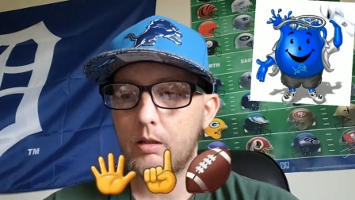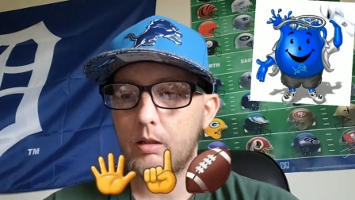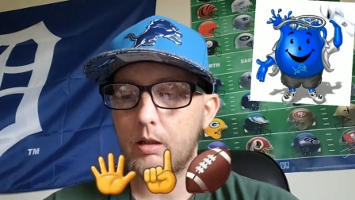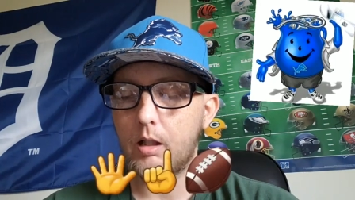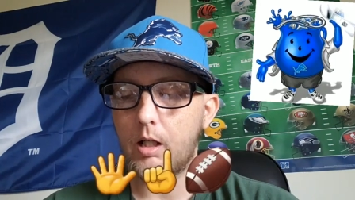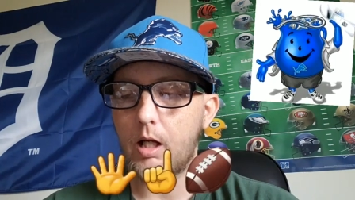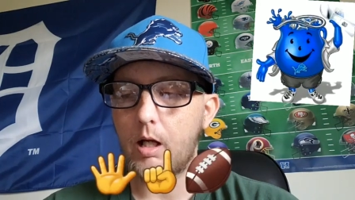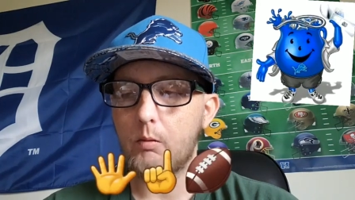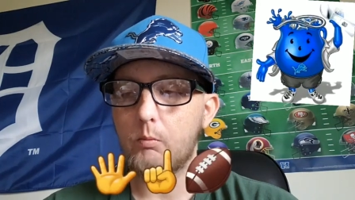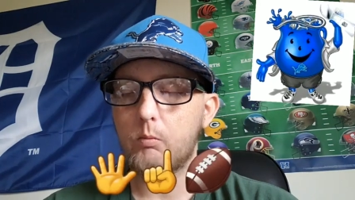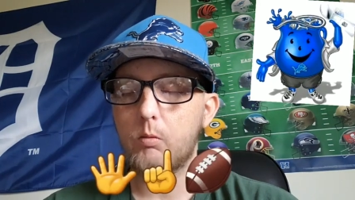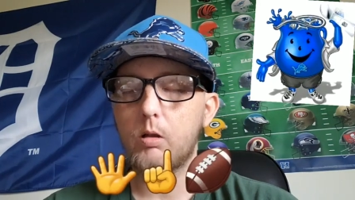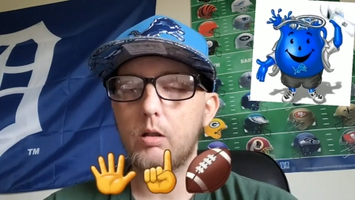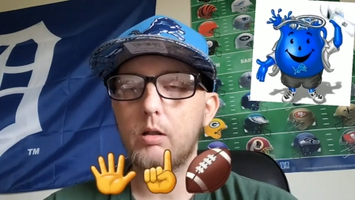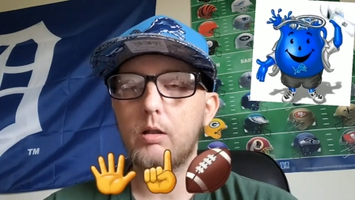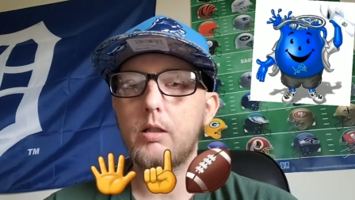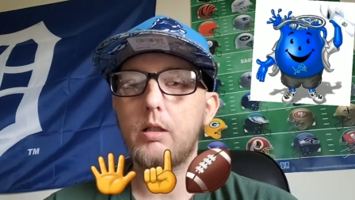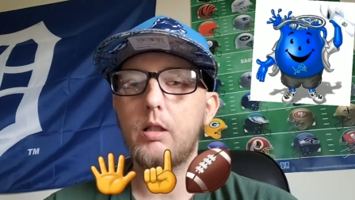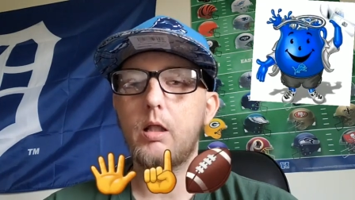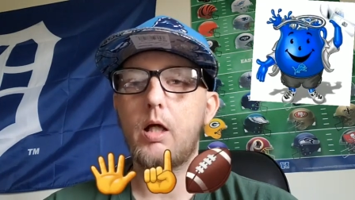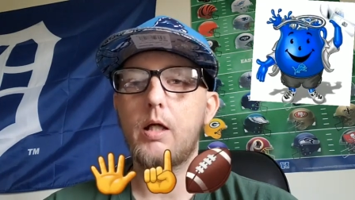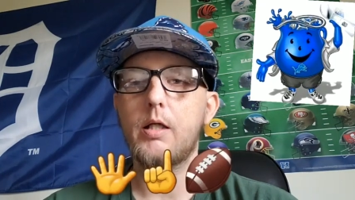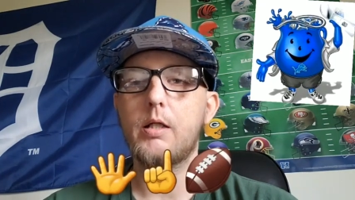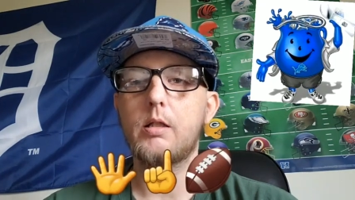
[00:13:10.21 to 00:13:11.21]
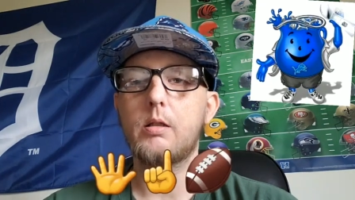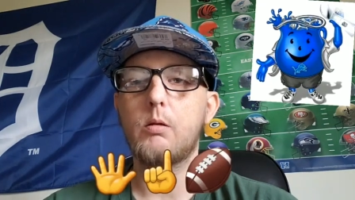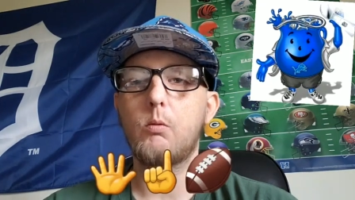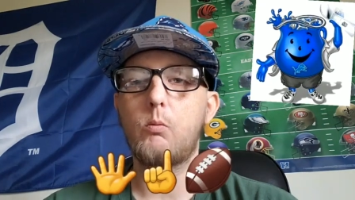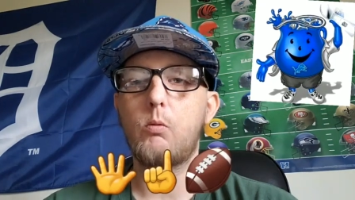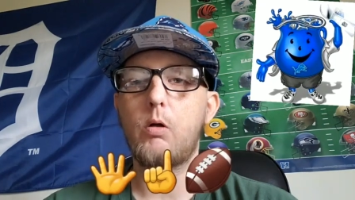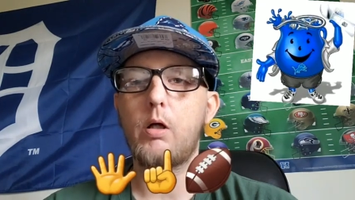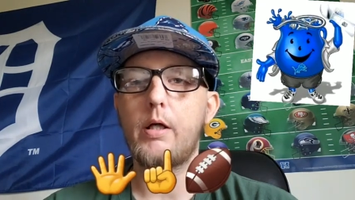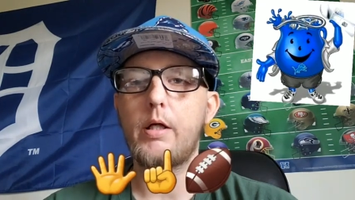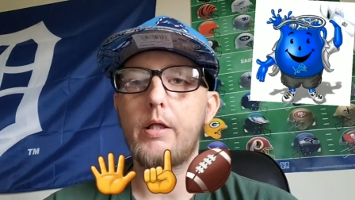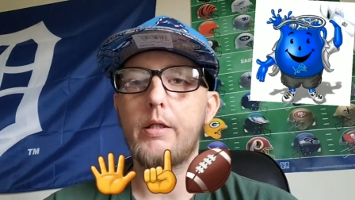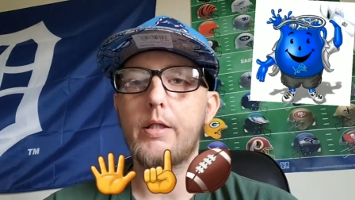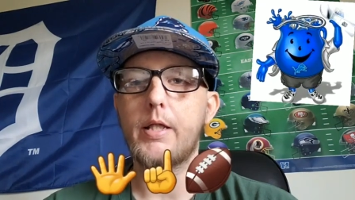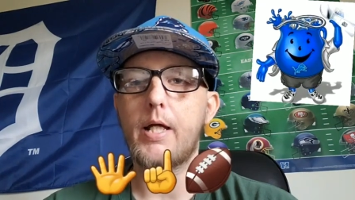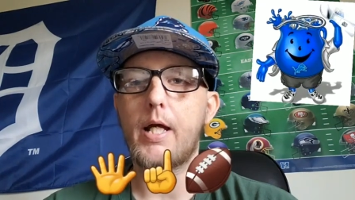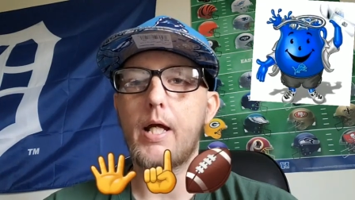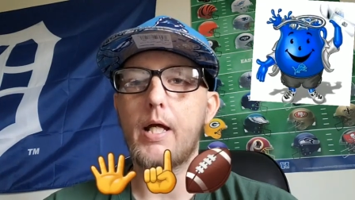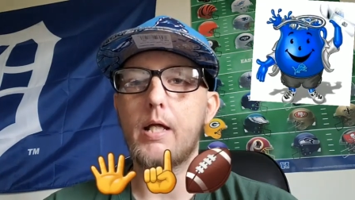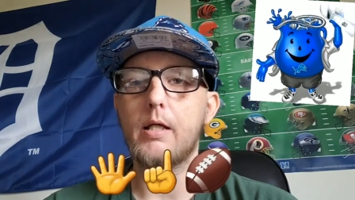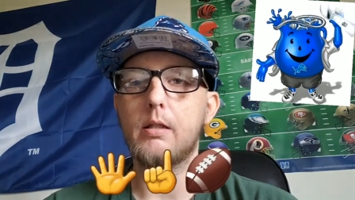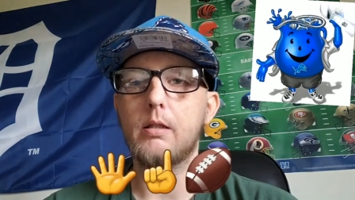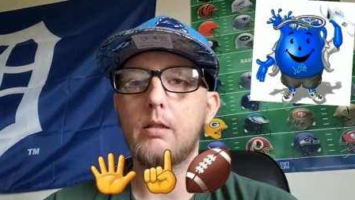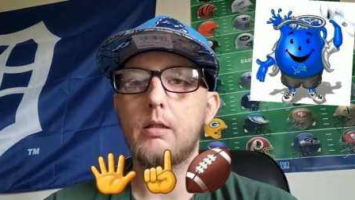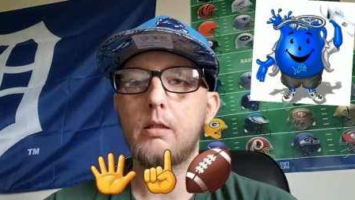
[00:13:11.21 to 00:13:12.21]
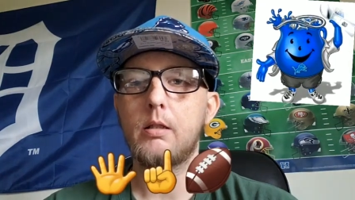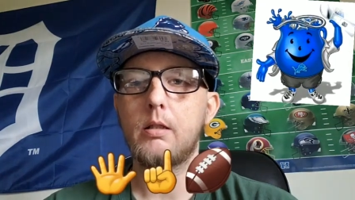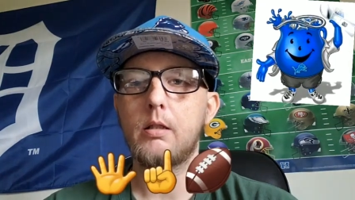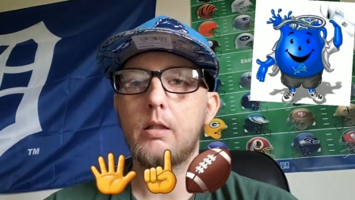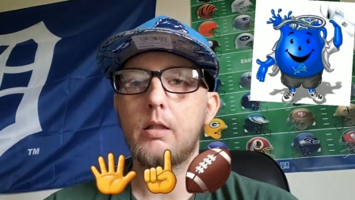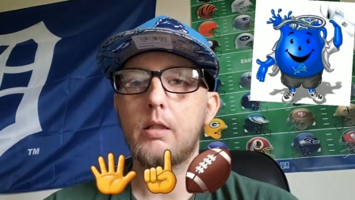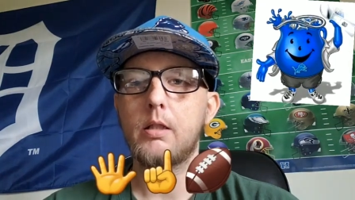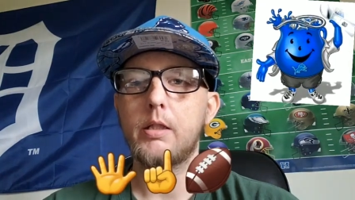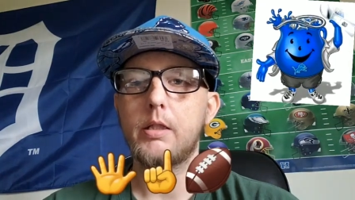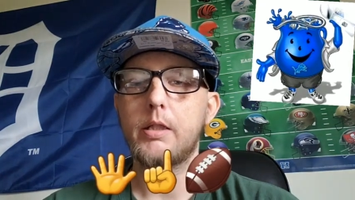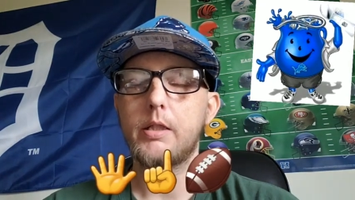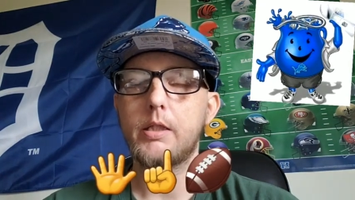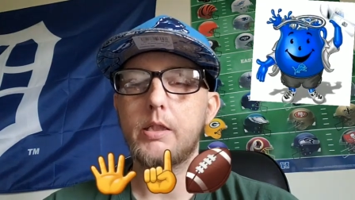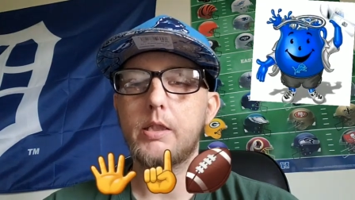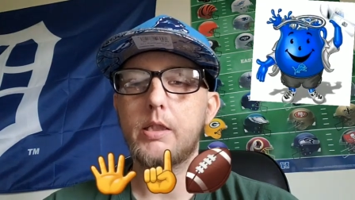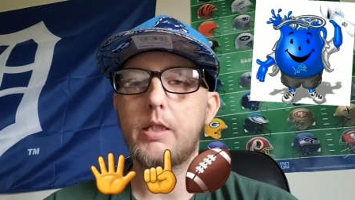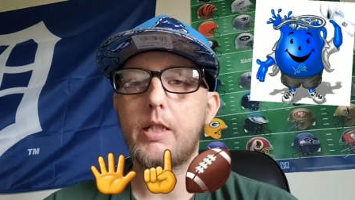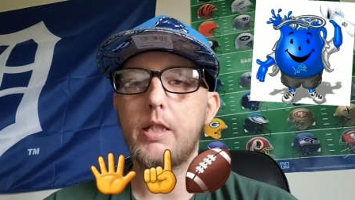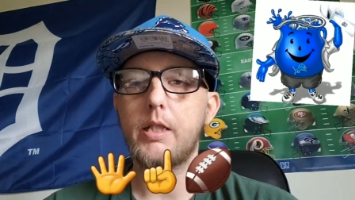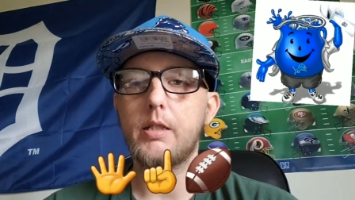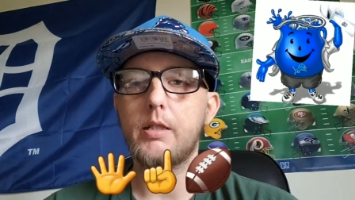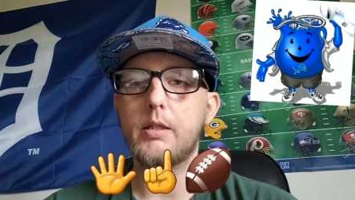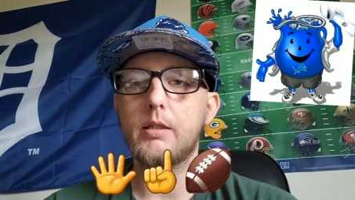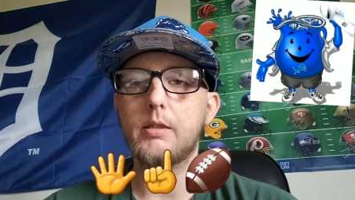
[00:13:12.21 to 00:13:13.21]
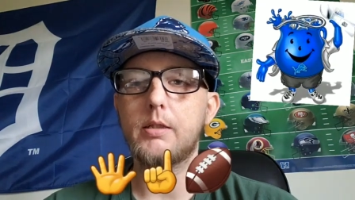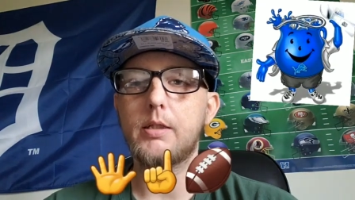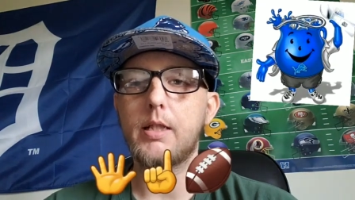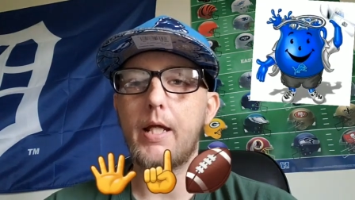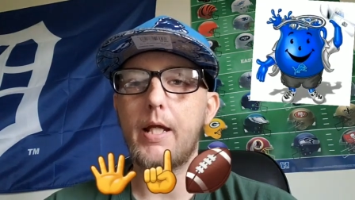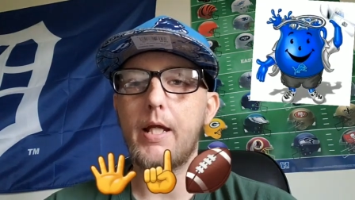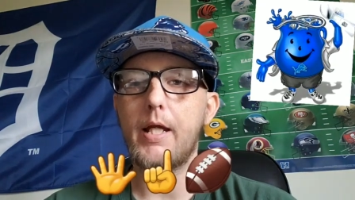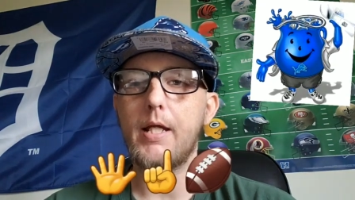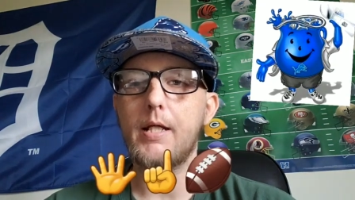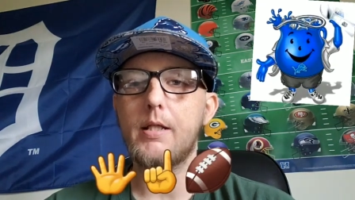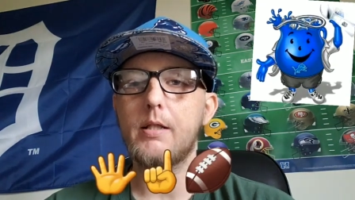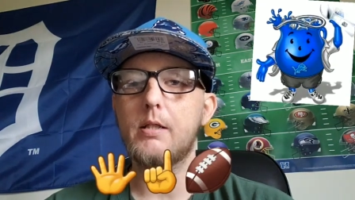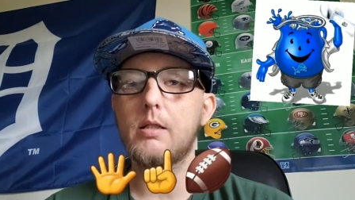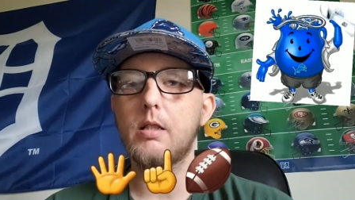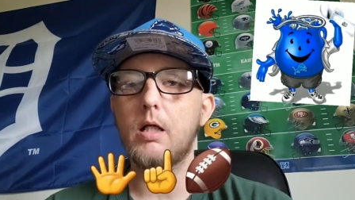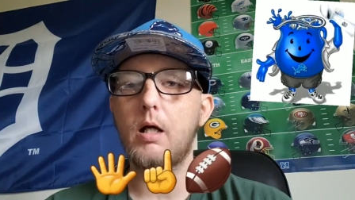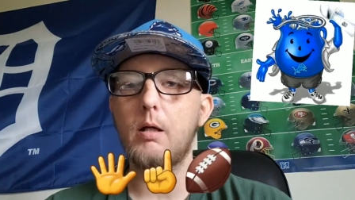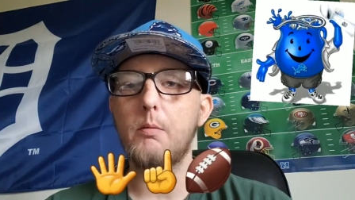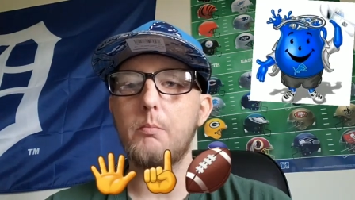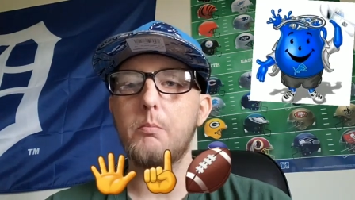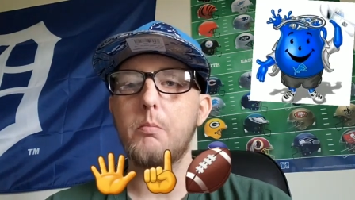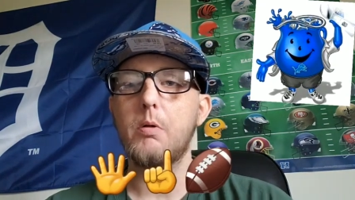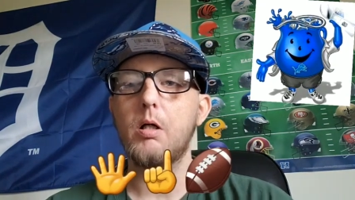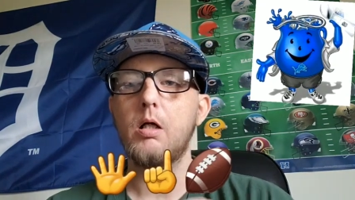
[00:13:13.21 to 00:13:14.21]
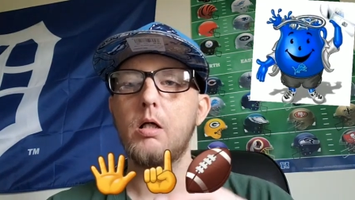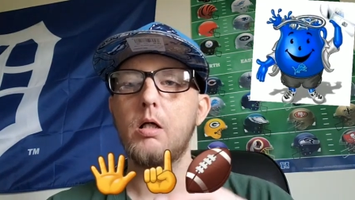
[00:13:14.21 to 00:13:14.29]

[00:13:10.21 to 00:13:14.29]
really like the way that he's getting his hands up